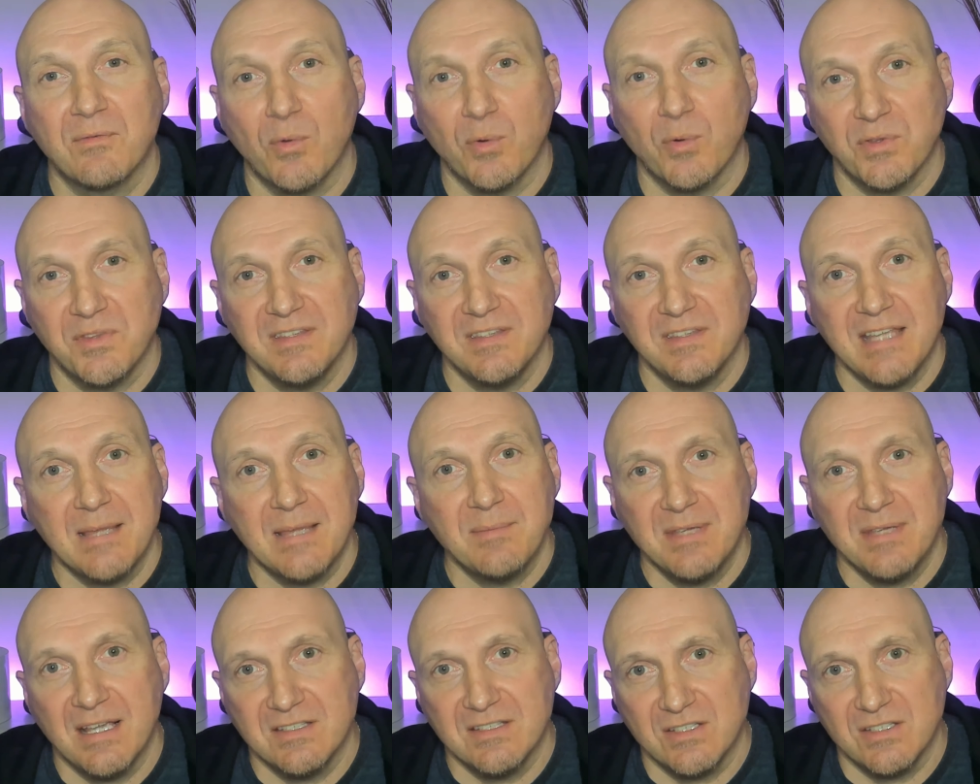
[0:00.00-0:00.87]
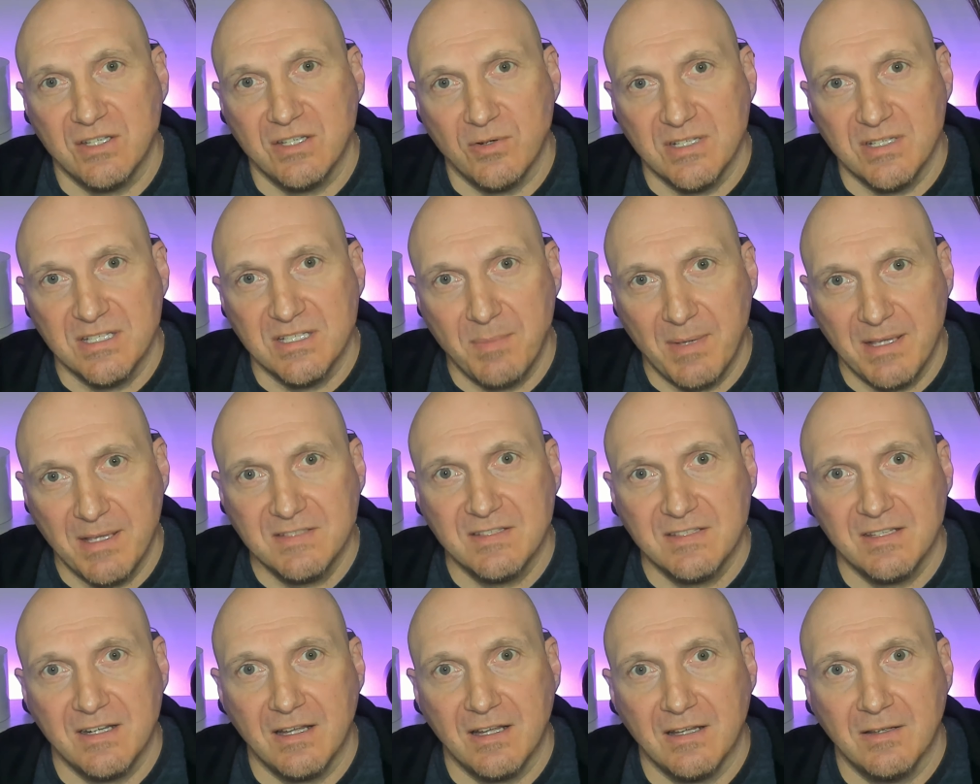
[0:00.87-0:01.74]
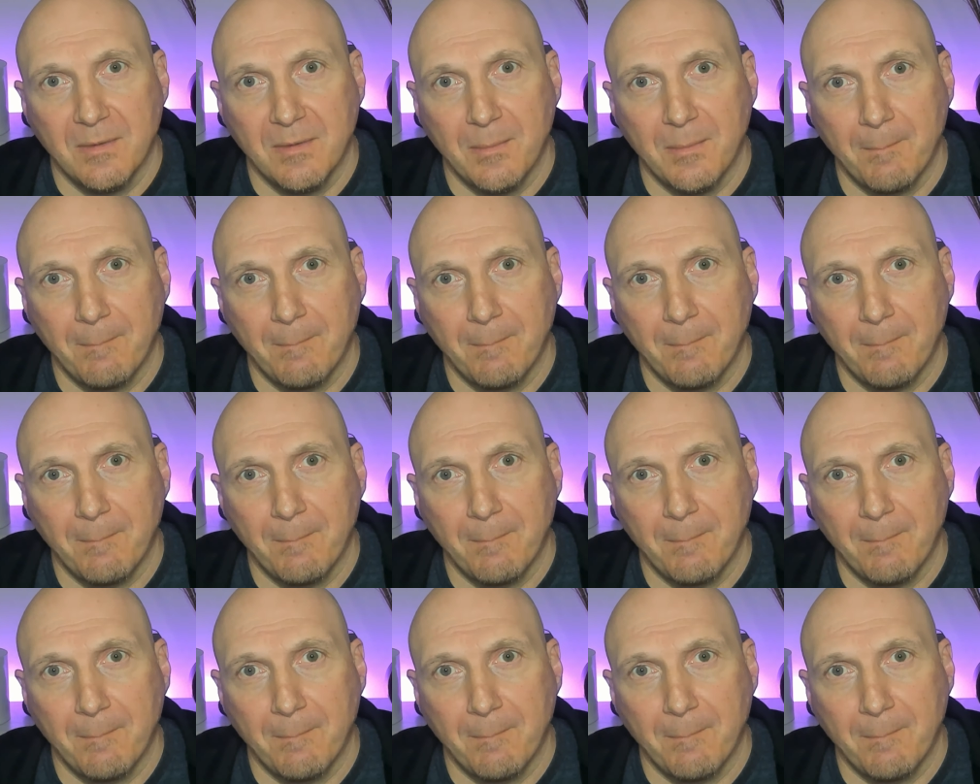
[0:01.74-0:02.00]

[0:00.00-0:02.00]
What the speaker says: forth in the API security space today?